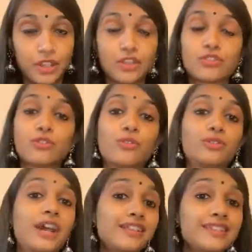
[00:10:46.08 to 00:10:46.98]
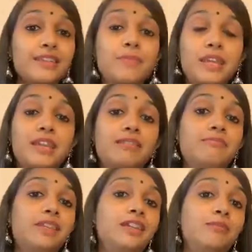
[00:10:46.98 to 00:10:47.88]
So dancing made
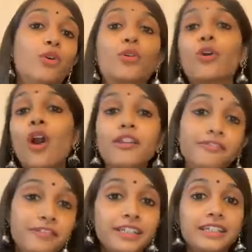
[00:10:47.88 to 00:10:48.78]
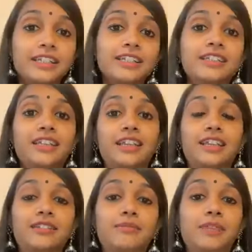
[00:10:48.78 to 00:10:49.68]
me more confident,
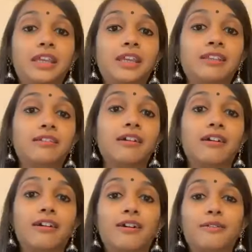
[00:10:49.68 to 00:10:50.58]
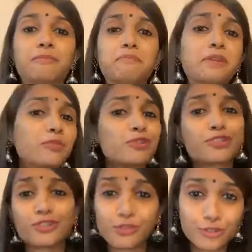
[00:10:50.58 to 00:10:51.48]
it made me more
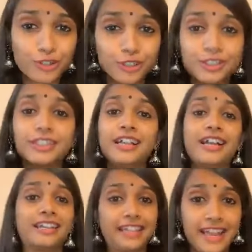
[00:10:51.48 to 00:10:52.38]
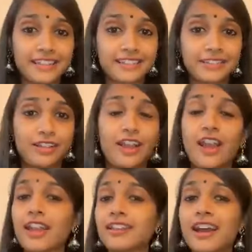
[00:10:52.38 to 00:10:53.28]
social. Yes,
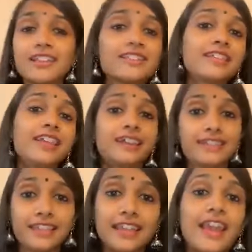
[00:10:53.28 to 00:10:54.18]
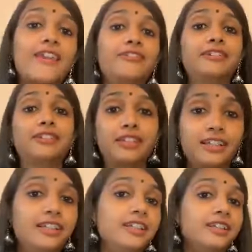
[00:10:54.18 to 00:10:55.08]
dancing has inherent
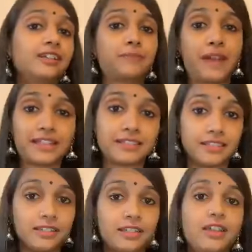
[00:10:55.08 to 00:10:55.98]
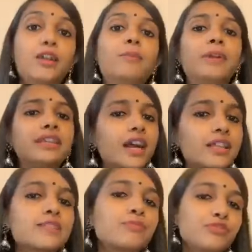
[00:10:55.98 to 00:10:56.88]
healing capacity. But
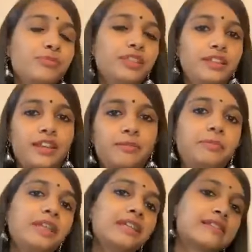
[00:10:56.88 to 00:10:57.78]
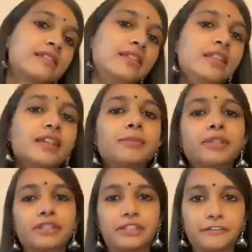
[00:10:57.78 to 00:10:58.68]
dance movement therapy is a little
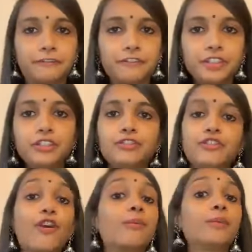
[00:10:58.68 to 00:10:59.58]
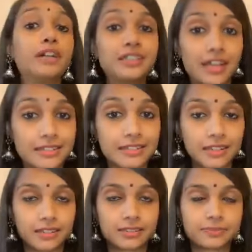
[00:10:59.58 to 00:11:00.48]
bit different from a dance
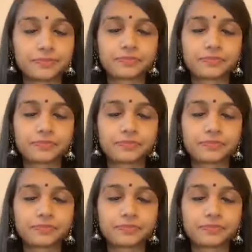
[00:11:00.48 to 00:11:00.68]
class.